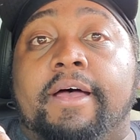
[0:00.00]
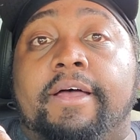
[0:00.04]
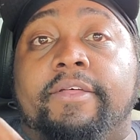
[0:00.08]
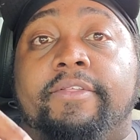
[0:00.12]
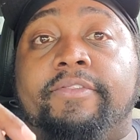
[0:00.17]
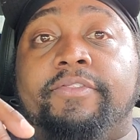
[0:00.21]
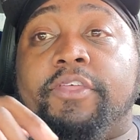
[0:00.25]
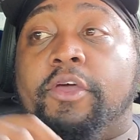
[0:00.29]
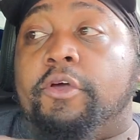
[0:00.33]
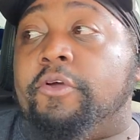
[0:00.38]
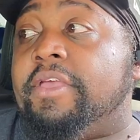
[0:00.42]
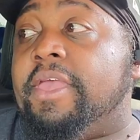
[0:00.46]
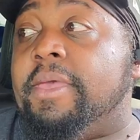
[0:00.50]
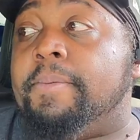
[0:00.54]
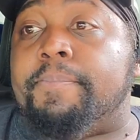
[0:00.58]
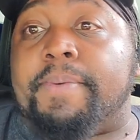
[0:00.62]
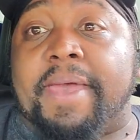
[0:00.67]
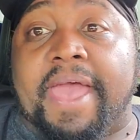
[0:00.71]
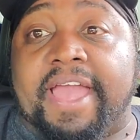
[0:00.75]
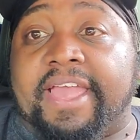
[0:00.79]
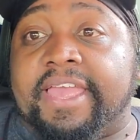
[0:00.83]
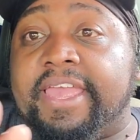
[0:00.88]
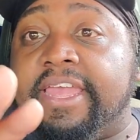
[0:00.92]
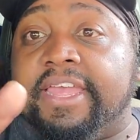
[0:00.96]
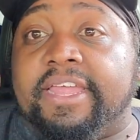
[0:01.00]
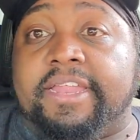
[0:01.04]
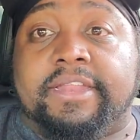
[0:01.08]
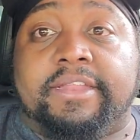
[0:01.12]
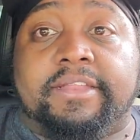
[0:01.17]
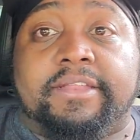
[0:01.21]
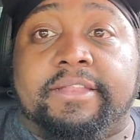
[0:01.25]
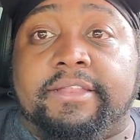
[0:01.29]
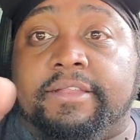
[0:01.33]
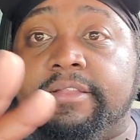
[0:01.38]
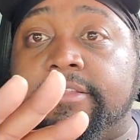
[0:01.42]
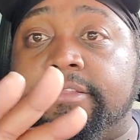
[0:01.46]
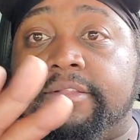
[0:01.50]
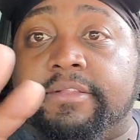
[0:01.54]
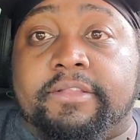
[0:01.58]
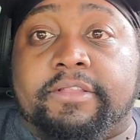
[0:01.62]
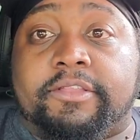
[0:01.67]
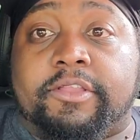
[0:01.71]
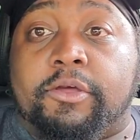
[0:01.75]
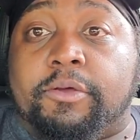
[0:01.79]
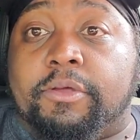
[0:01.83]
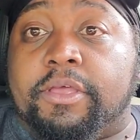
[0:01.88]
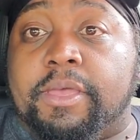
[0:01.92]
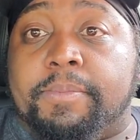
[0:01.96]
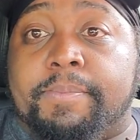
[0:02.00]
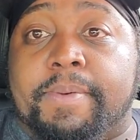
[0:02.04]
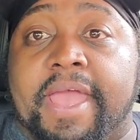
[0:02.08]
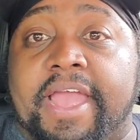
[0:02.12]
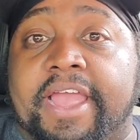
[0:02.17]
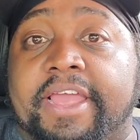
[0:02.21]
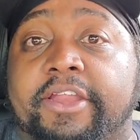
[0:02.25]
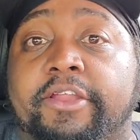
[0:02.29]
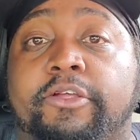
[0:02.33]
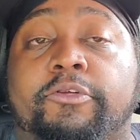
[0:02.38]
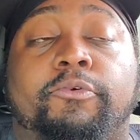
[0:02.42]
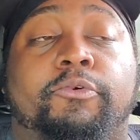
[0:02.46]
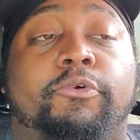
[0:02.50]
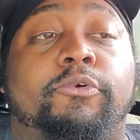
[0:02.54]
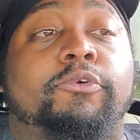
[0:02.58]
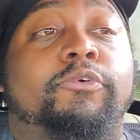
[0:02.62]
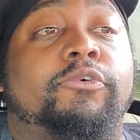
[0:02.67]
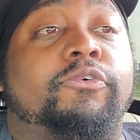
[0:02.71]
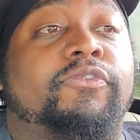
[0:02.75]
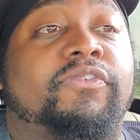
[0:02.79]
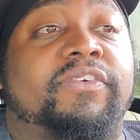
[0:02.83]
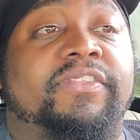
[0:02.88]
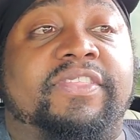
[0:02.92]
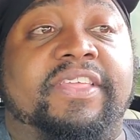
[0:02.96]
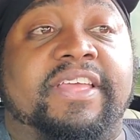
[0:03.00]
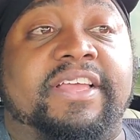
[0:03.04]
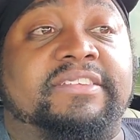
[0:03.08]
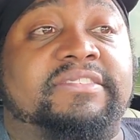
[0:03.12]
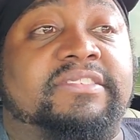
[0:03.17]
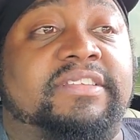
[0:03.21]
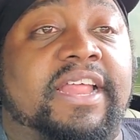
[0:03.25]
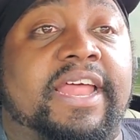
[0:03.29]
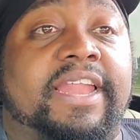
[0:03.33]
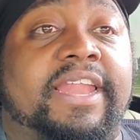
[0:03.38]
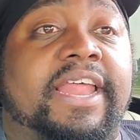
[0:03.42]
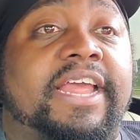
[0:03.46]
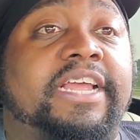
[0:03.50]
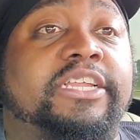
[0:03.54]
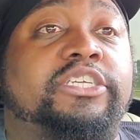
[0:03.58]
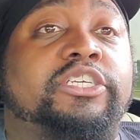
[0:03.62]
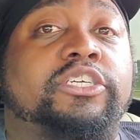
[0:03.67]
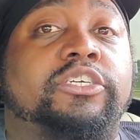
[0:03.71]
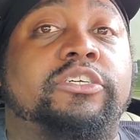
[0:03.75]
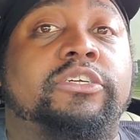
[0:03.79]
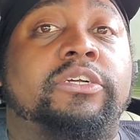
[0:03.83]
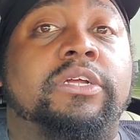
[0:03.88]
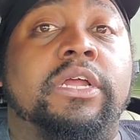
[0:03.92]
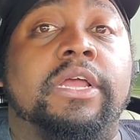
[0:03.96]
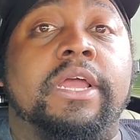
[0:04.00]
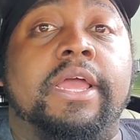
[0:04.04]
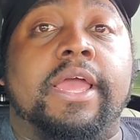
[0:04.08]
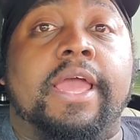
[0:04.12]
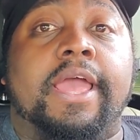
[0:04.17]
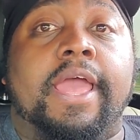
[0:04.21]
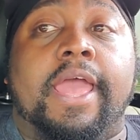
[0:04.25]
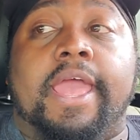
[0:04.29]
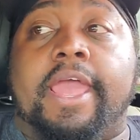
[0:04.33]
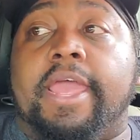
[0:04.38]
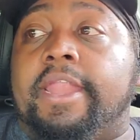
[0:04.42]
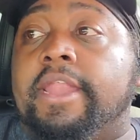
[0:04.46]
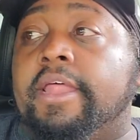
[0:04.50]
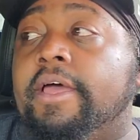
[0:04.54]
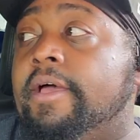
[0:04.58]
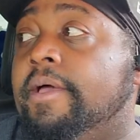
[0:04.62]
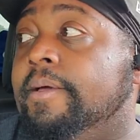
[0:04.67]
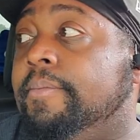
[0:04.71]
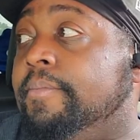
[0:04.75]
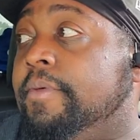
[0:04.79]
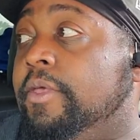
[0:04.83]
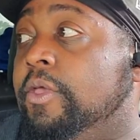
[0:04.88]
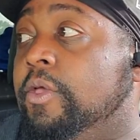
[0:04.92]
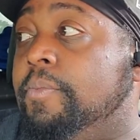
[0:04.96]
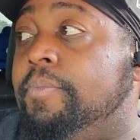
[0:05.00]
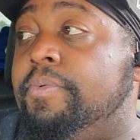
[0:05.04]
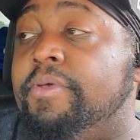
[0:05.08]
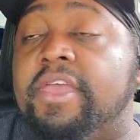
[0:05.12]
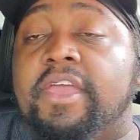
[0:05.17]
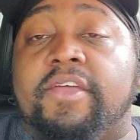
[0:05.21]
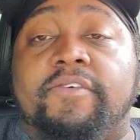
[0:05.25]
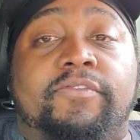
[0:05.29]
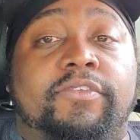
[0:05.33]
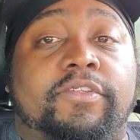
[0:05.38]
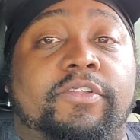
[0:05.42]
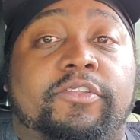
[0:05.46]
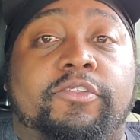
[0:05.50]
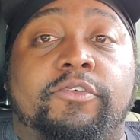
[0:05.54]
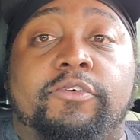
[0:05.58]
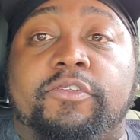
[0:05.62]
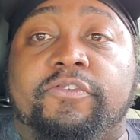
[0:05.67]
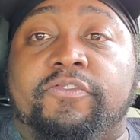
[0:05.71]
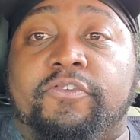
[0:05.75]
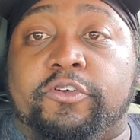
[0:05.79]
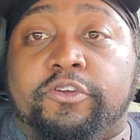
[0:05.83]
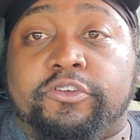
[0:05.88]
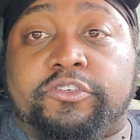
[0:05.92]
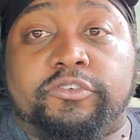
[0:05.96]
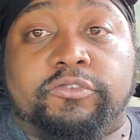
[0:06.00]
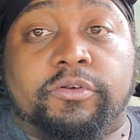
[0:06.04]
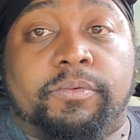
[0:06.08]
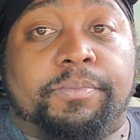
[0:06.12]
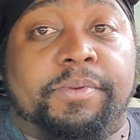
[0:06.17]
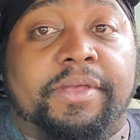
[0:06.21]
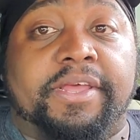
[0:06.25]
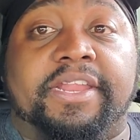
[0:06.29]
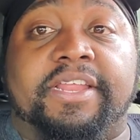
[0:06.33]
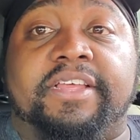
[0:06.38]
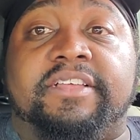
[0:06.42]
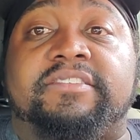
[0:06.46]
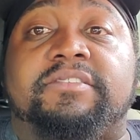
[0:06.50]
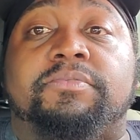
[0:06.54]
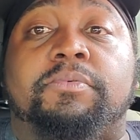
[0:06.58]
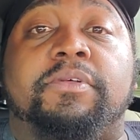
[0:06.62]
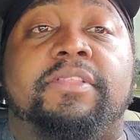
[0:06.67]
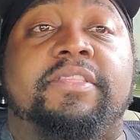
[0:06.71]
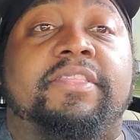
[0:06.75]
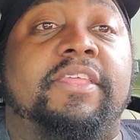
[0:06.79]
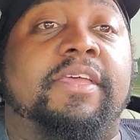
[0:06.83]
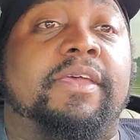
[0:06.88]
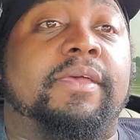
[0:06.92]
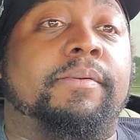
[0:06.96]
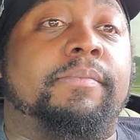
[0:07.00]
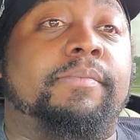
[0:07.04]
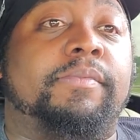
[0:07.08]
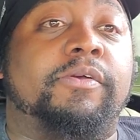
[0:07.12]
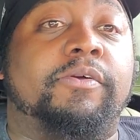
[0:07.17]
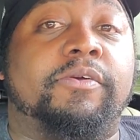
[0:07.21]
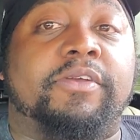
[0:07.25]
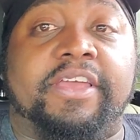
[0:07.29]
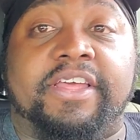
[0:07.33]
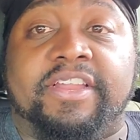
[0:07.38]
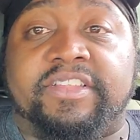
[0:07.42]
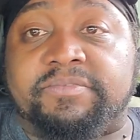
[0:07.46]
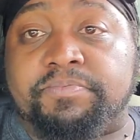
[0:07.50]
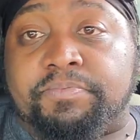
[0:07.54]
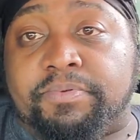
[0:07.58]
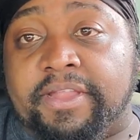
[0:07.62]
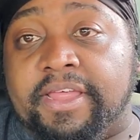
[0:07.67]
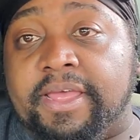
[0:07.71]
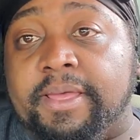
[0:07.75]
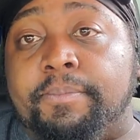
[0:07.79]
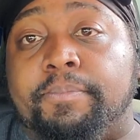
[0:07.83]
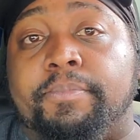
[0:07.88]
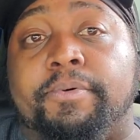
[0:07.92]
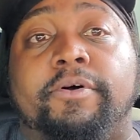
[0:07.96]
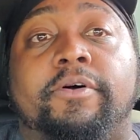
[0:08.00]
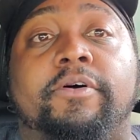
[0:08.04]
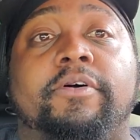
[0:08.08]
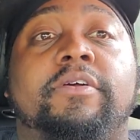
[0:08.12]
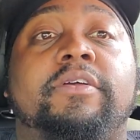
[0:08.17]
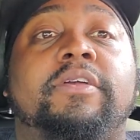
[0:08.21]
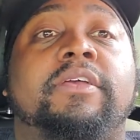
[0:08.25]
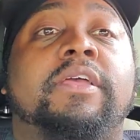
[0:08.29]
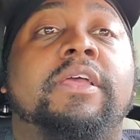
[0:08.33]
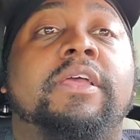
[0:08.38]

they'll get back in the groove and things of that nature. And he'll be able to do the virtual meetings with them. He'll get his playbook.